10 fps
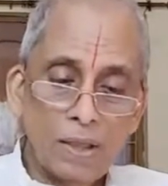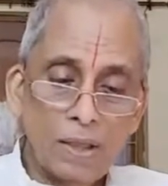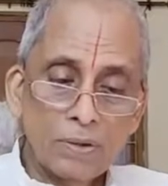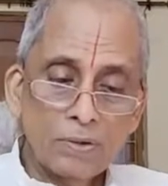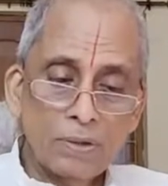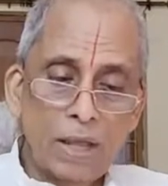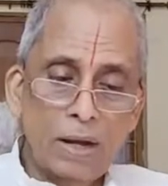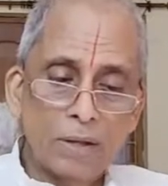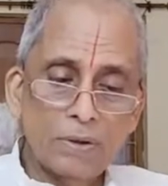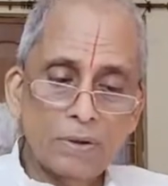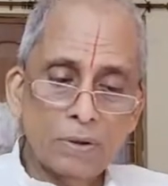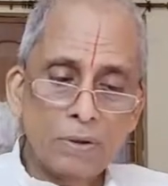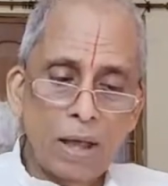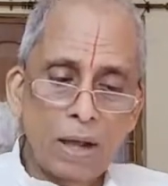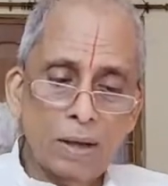So then it is no
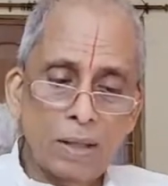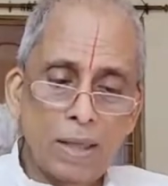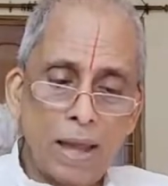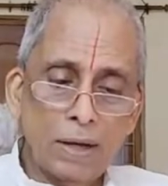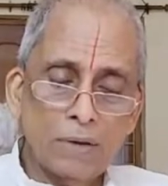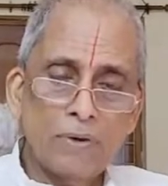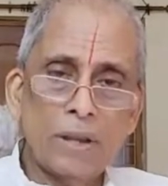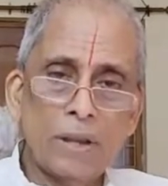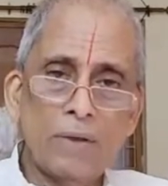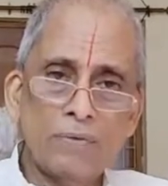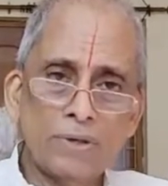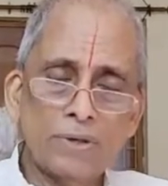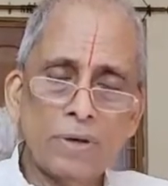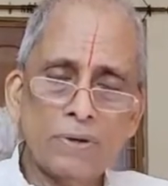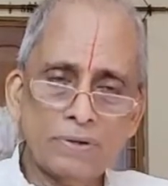longer the activity which
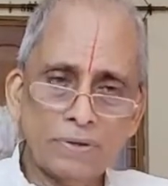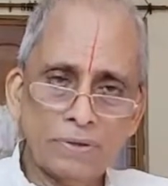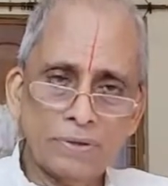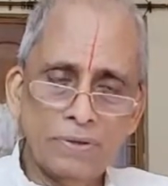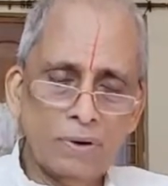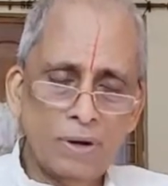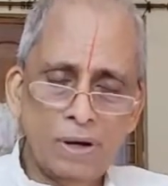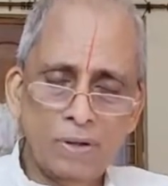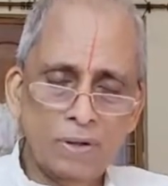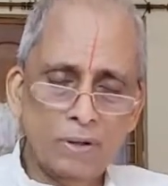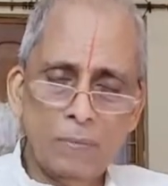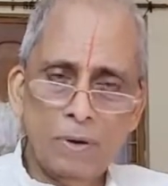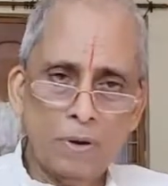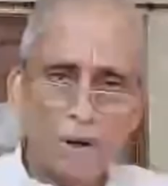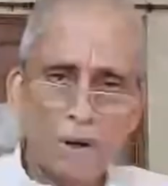is ours, or it is no
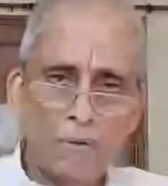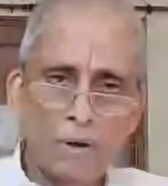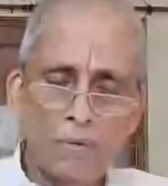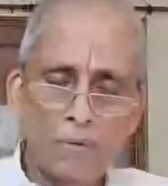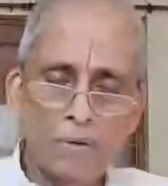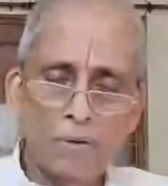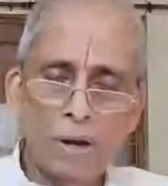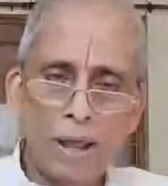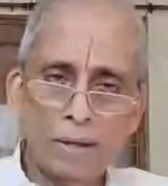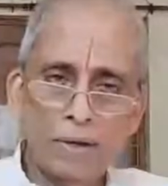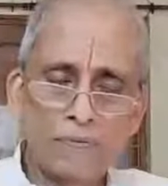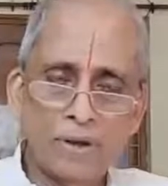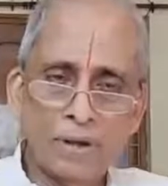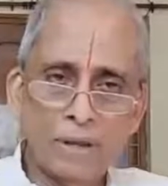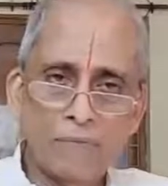more our original
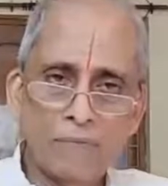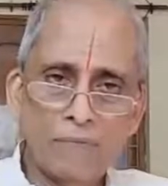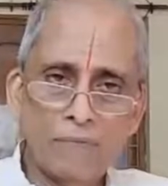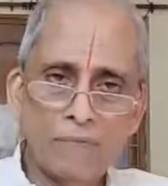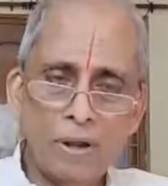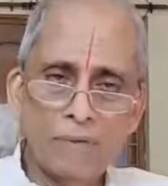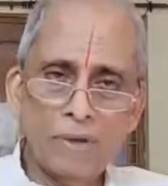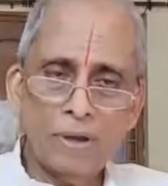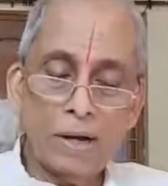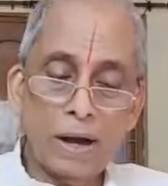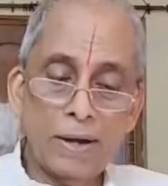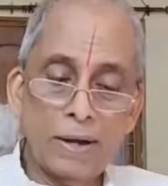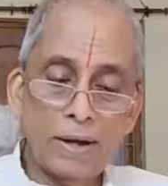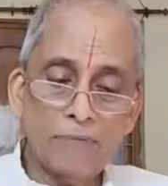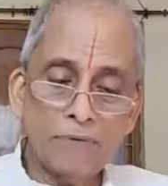activity when we get
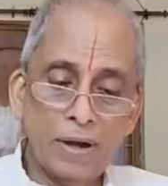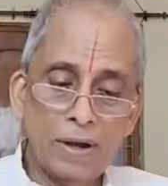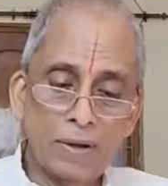identified.